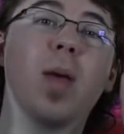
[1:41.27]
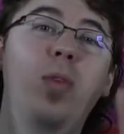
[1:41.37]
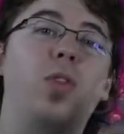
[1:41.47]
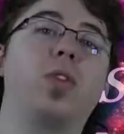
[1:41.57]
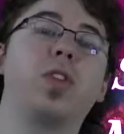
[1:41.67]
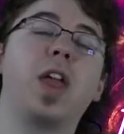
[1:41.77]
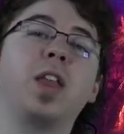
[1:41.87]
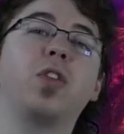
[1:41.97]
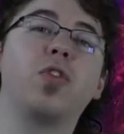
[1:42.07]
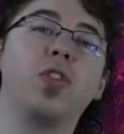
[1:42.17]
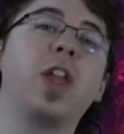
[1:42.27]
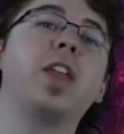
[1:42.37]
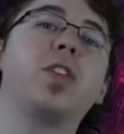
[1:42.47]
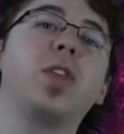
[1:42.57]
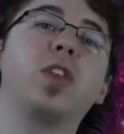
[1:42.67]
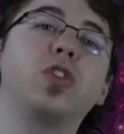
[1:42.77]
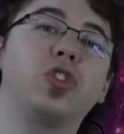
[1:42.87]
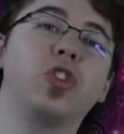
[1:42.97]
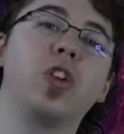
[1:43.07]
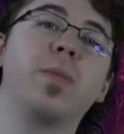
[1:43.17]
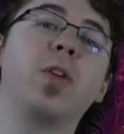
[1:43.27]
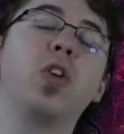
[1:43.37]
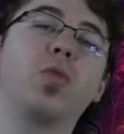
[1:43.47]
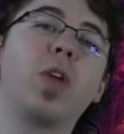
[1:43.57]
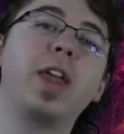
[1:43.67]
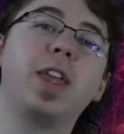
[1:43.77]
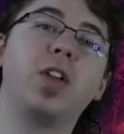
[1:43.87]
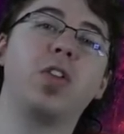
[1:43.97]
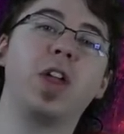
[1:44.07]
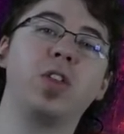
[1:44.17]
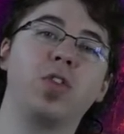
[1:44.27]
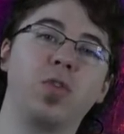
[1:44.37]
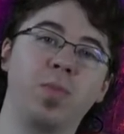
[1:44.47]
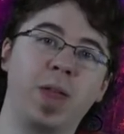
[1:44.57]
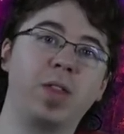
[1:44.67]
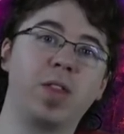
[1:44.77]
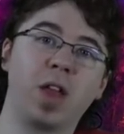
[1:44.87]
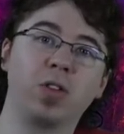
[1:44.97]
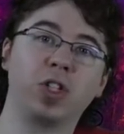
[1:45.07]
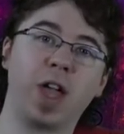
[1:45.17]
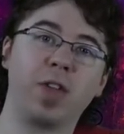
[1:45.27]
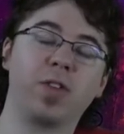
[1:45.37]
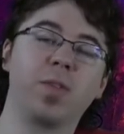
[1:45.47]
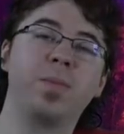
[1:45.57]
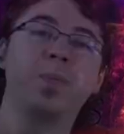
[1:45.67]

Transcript: chemicals and it creates this germ right here in your mid-center chest.